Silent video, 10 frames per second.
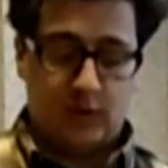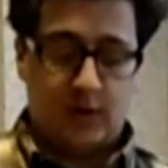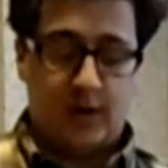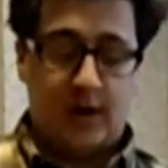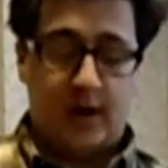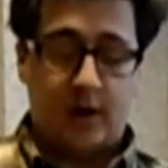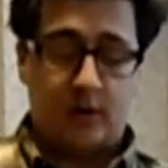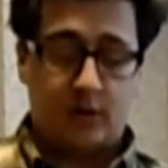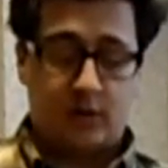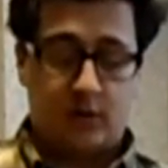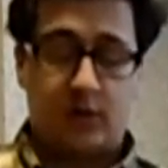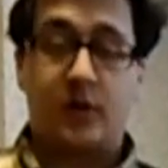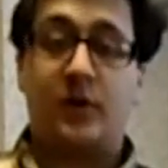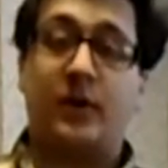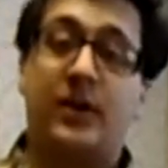And now
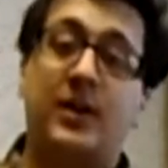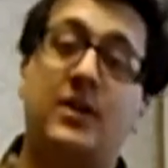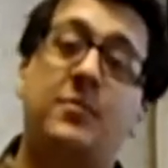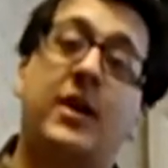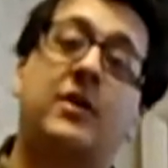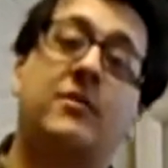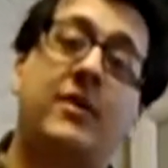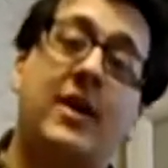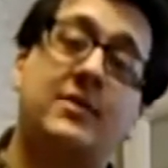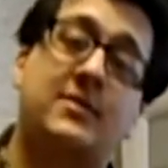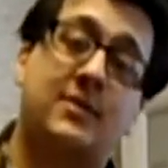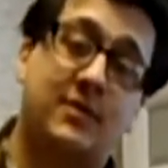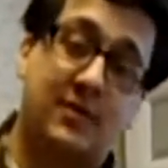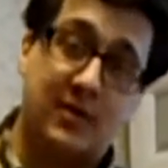you're going to need to make your vents.